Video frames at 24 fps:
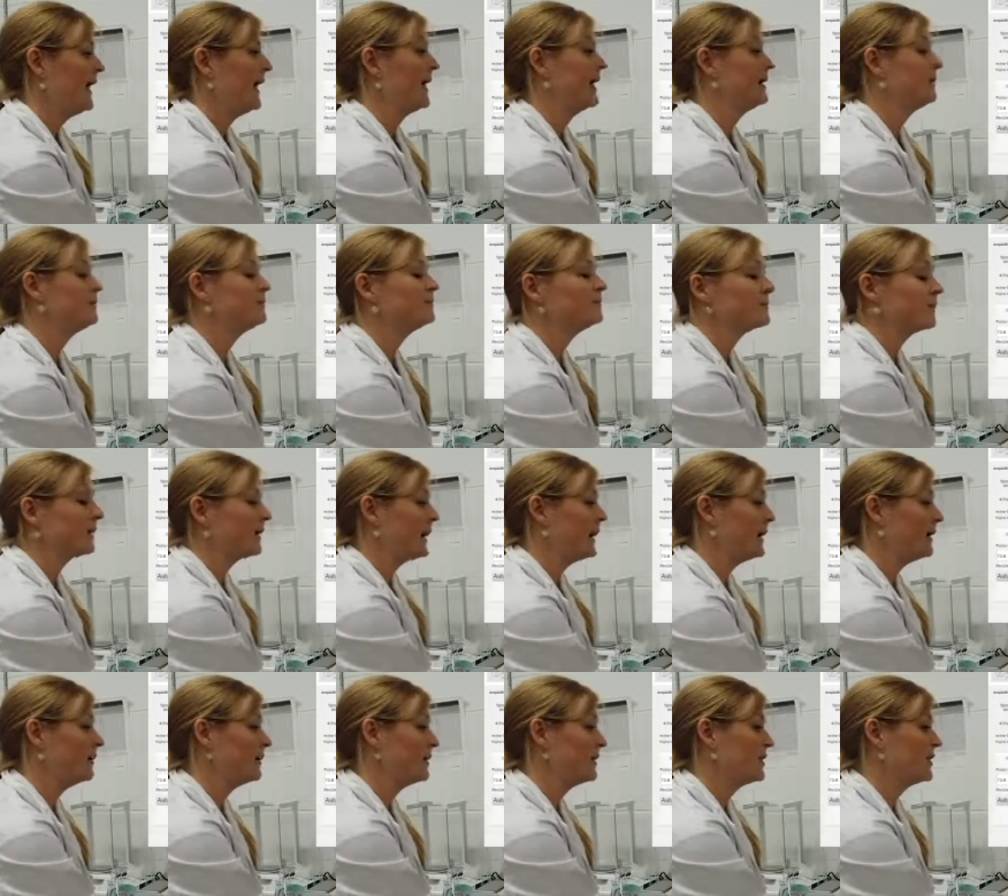And
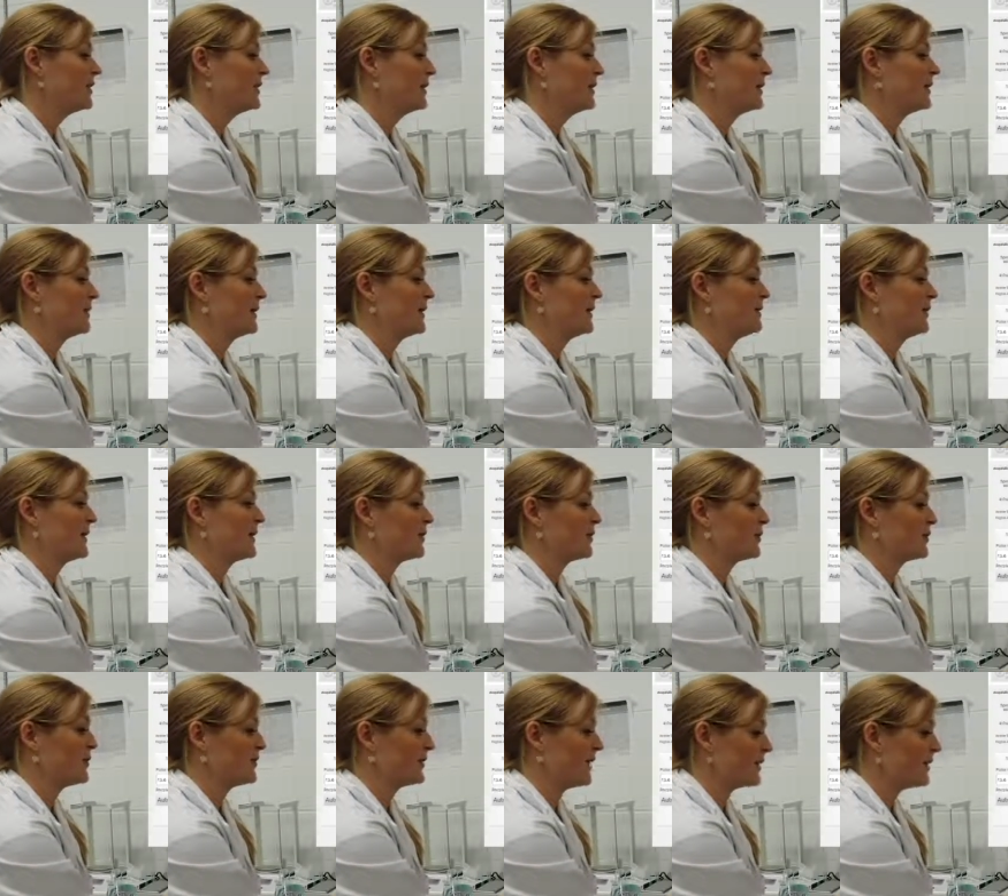I'm going to change my
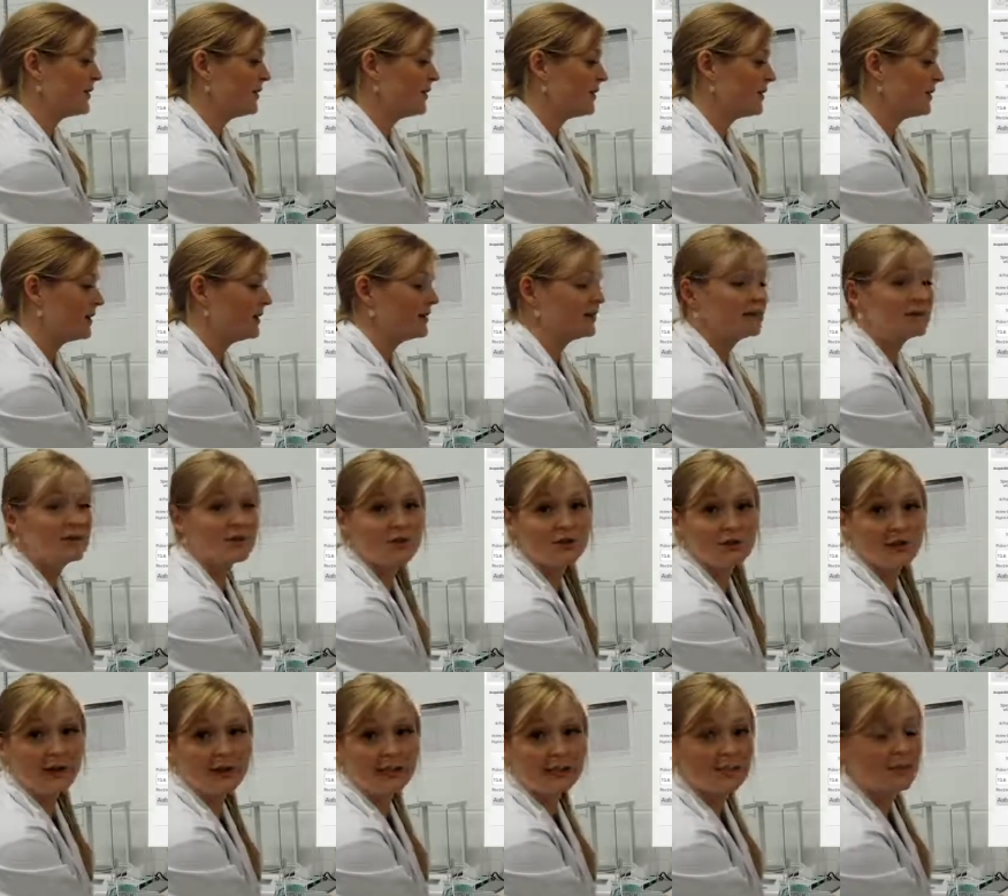spectral center, the
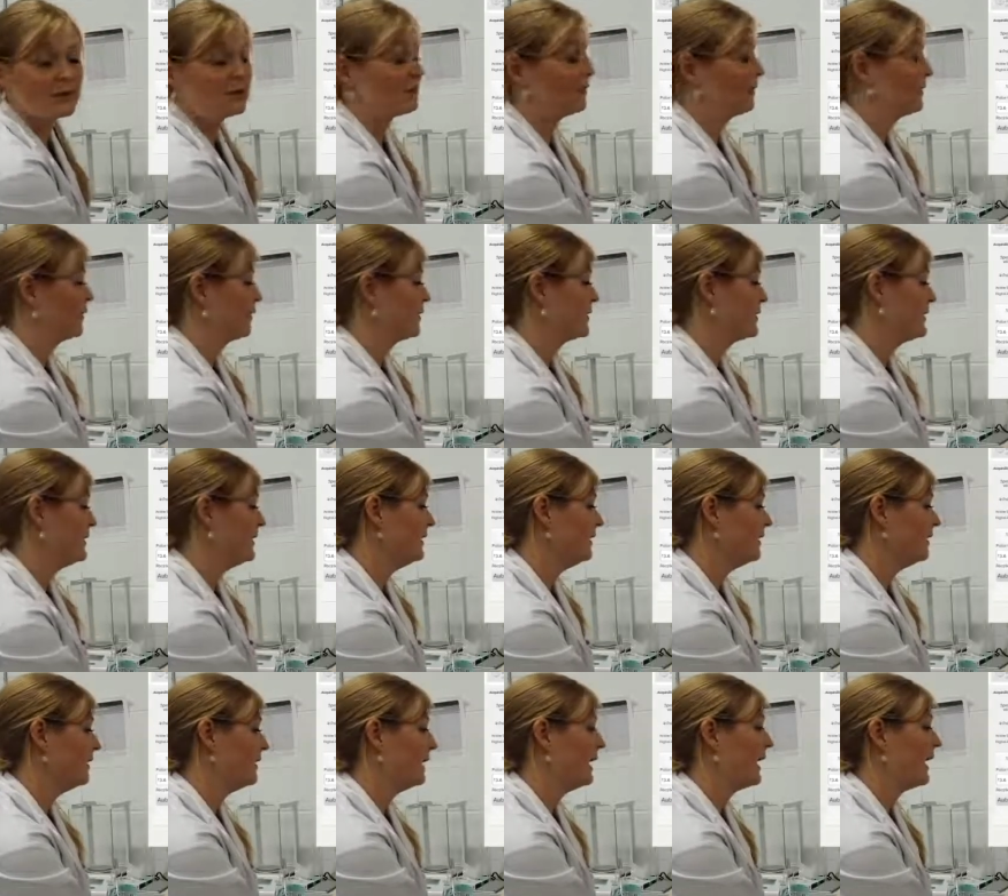transmit
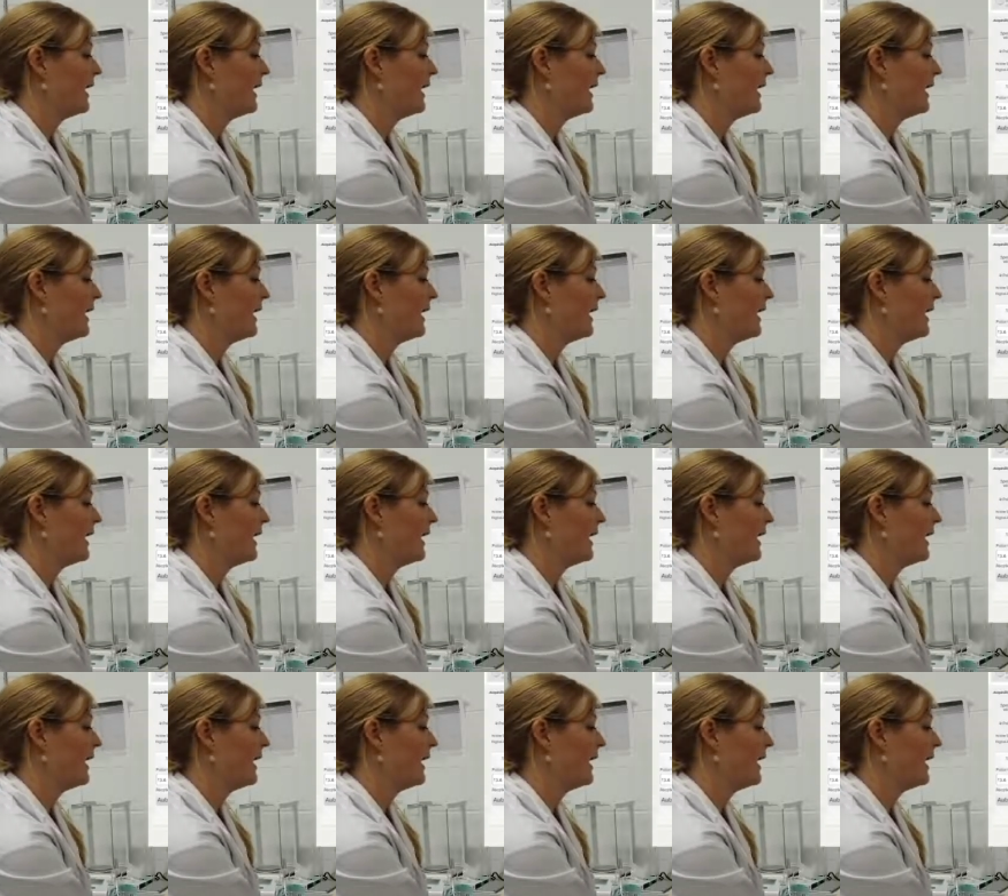frequency,